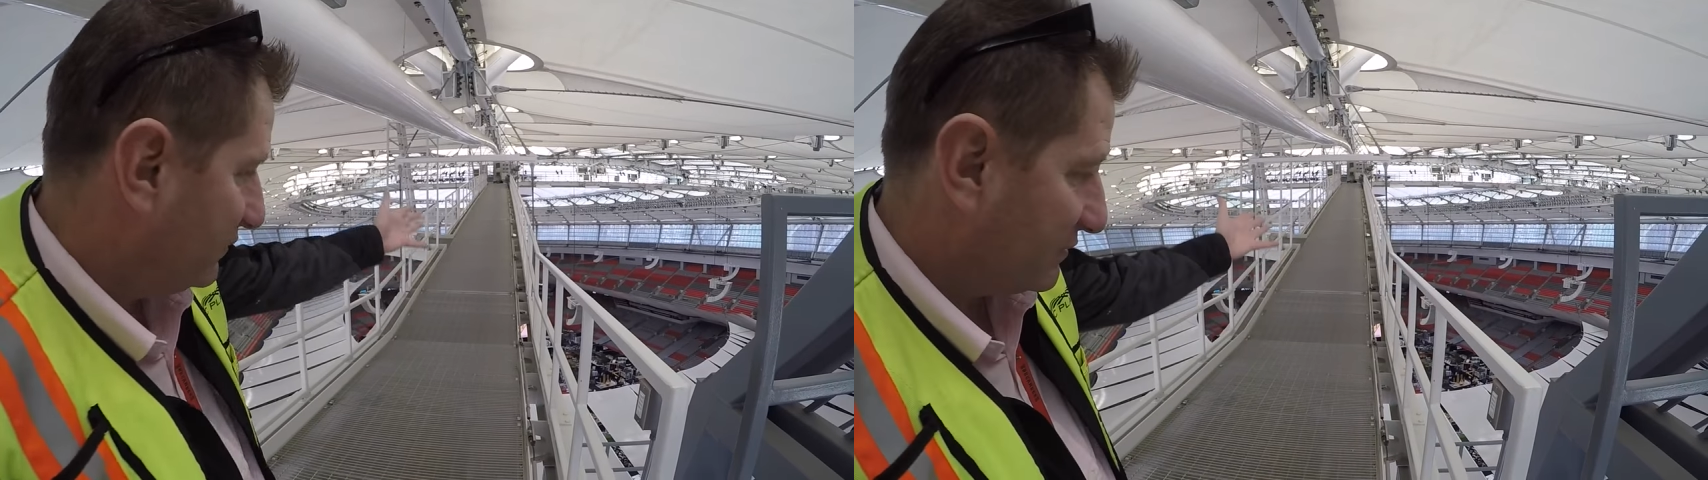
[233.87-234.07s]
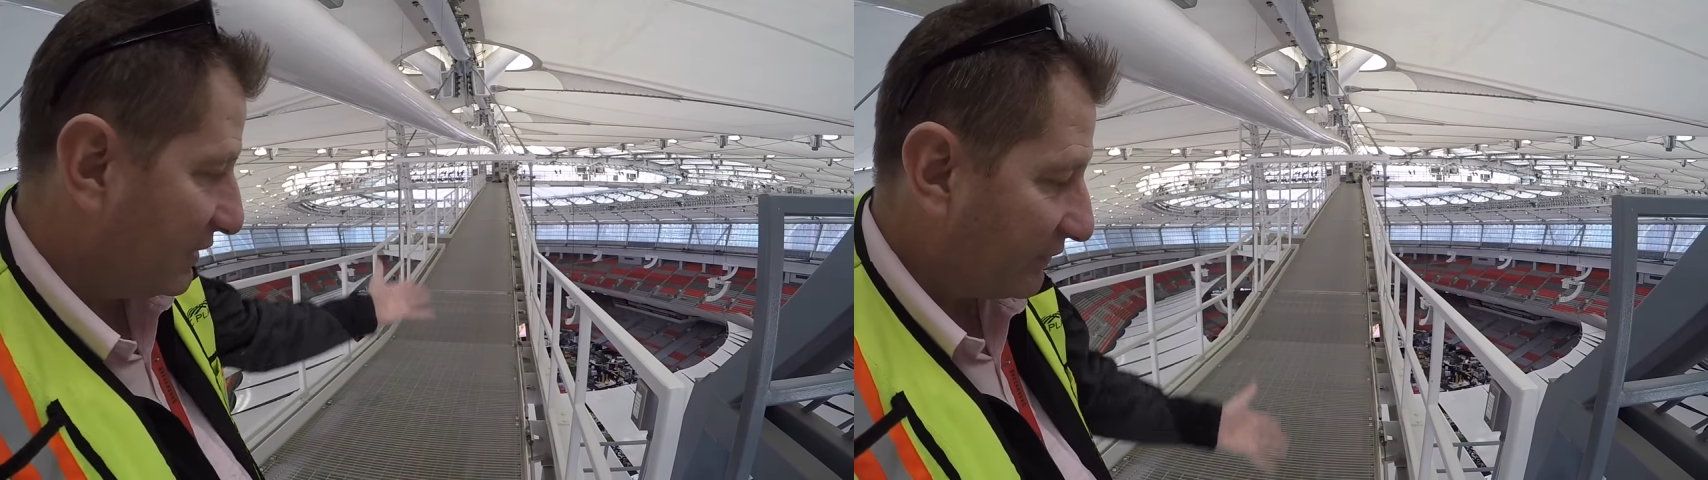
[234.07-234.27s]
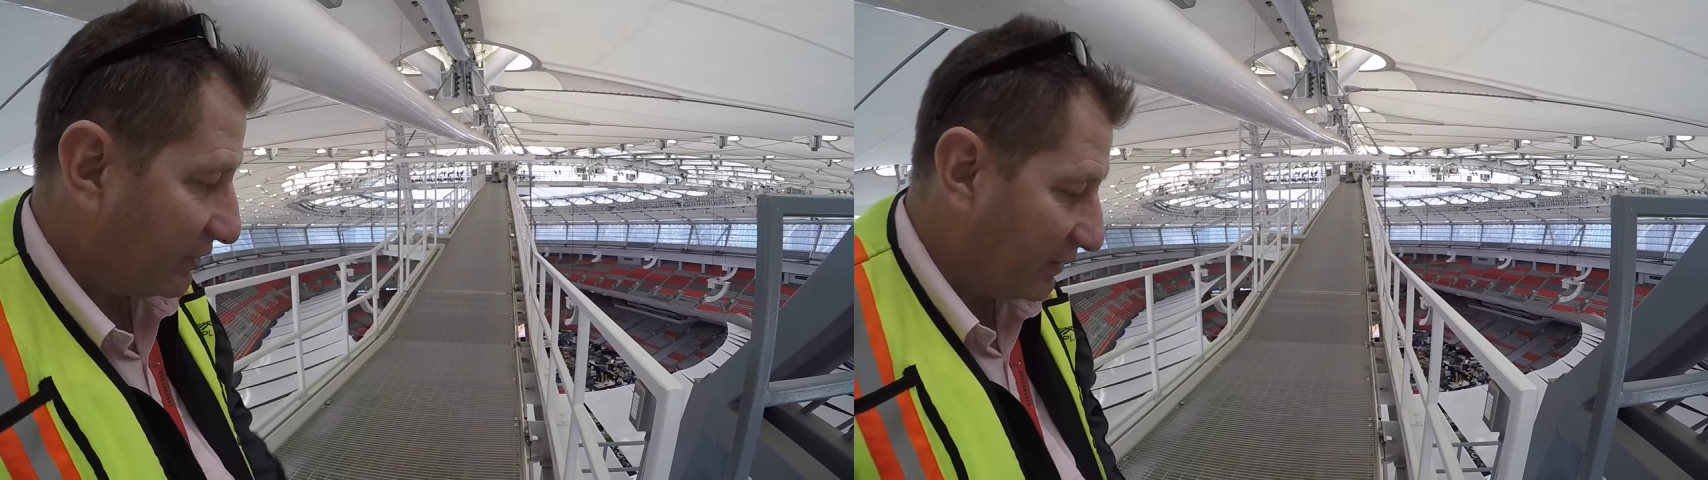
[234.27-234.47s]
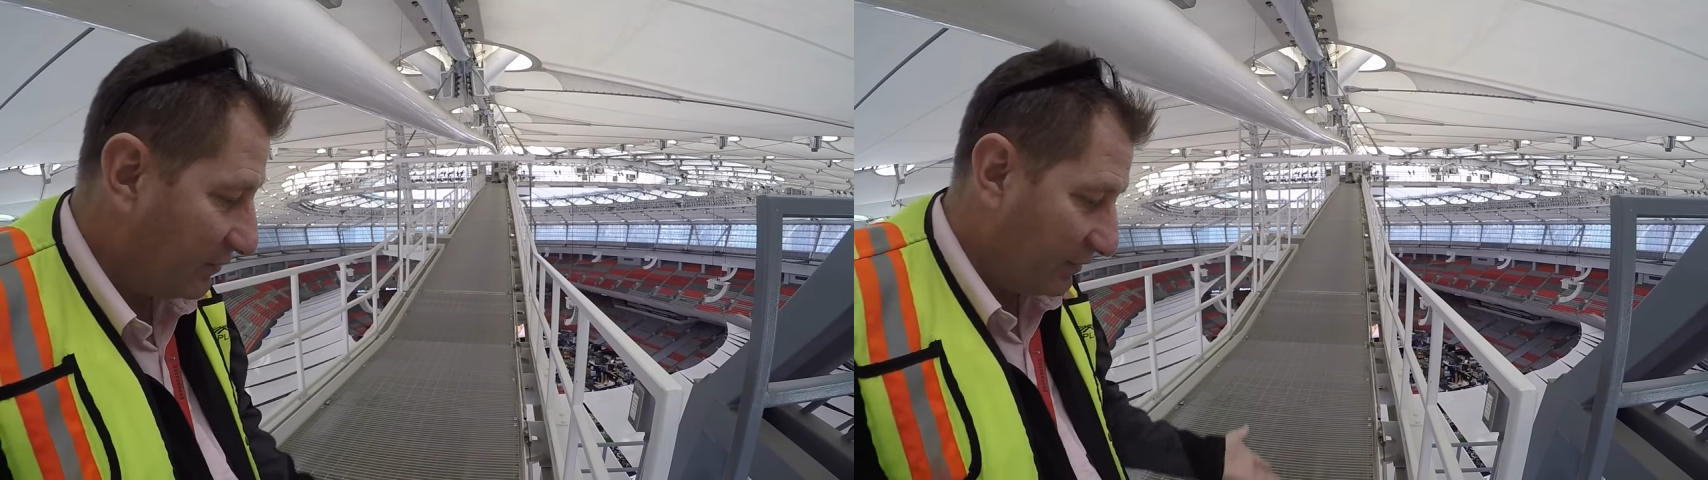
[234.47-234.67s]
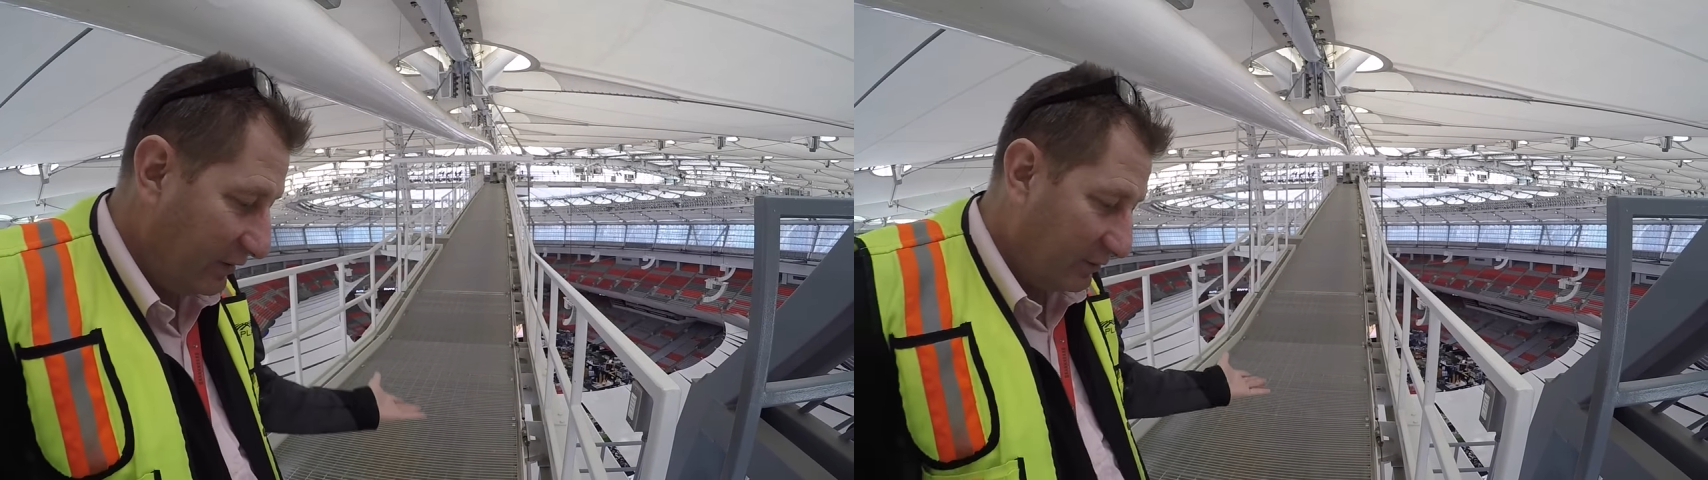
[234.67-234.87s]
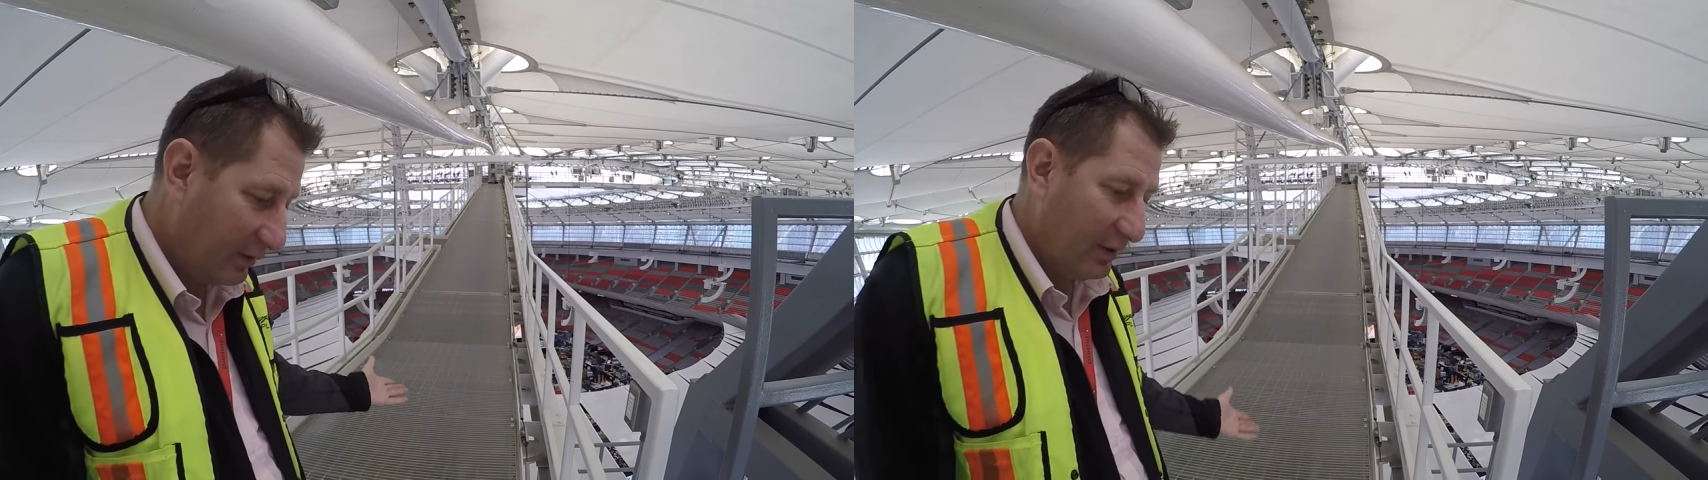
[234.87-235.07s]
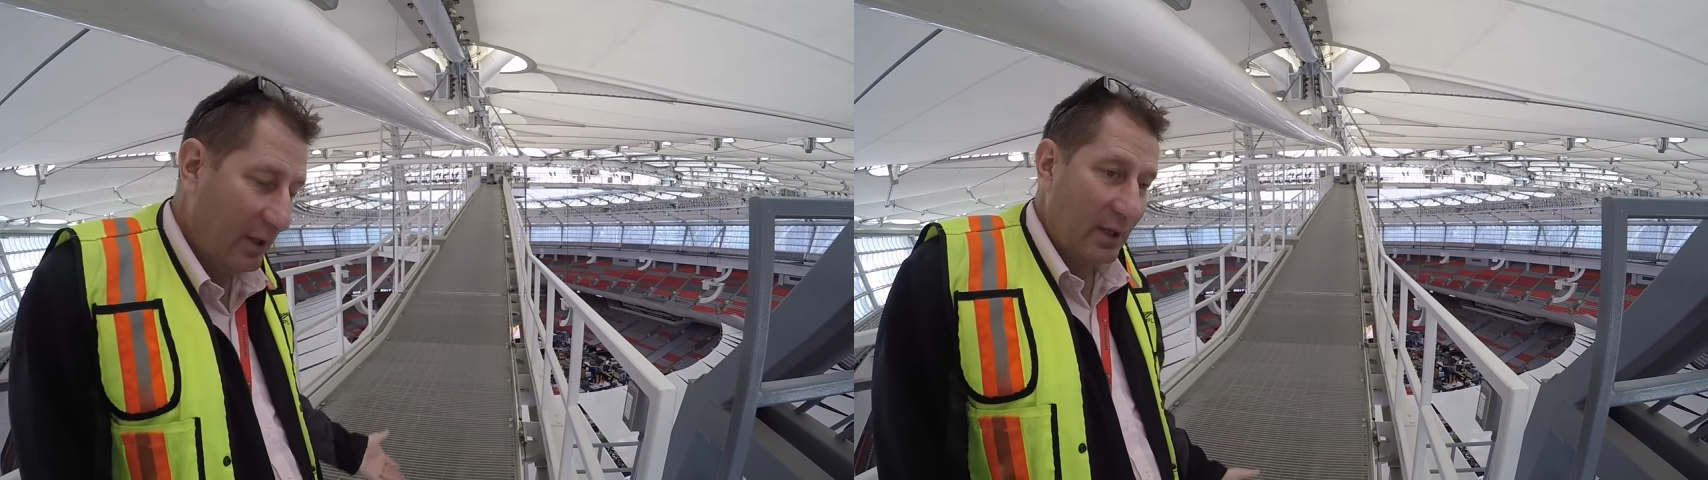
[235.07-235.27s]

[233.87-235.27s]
there's nothing underneath it,